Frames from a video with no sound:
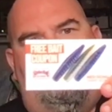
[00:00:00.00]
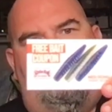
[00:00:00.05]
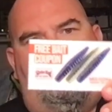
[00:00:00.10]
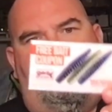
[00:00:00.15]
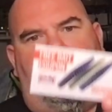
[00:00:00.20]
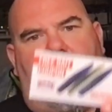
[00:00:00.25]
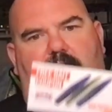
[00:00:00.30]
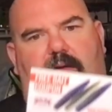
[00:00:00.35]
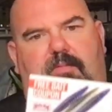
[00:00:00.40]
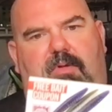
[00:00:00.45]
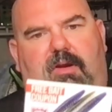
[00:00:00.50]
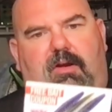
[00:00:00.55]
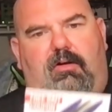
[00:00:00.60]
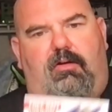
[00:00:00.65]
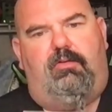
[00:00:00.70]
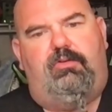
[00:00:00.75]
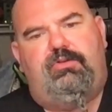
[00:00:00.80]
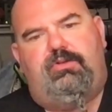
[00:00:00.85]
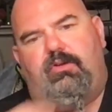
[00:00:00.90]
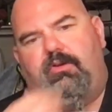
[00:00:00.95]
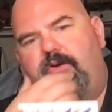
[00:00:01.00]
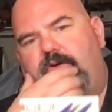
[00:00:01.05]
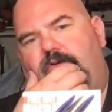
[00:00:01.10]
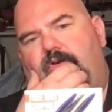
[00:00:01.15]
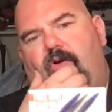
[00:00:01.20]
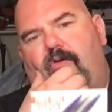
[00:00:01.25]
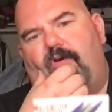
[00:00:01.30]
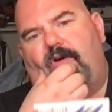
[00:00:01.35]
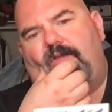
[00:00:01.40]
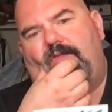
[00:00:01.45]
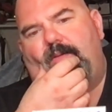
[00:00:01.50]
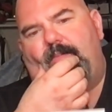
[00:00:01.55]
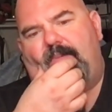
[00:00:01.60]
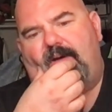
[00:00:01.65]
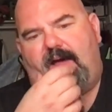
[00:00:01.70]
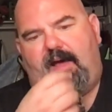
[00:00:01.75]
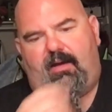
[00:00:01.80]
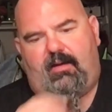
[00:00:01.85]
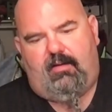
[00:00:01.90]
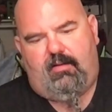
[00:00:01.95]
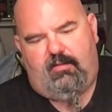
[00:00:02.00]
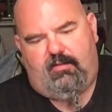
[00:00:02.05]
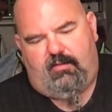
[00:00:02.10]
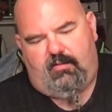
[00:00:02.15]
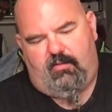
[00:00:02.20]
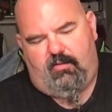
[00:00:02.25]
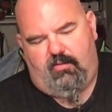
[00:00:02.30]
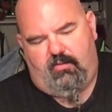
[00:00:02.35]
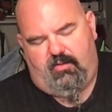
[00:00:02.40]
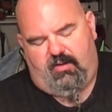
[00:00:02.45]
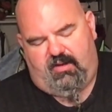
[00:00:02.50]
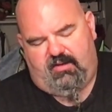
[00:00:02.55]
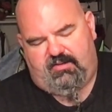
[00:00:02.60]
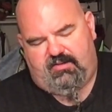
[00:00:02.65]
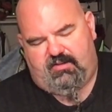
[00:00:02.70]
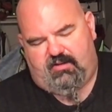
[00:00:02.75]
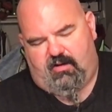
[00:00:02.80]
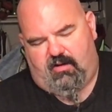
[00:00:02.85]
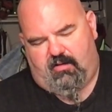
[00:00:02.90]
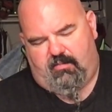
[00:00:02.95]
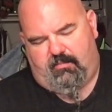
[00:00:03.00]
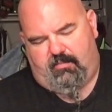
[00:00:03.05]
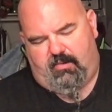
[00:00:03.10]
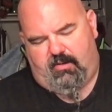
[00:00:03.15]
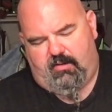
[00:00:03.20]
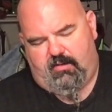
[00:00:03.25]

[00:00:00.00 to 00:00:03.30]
Came in here. There's a little code on the back to get some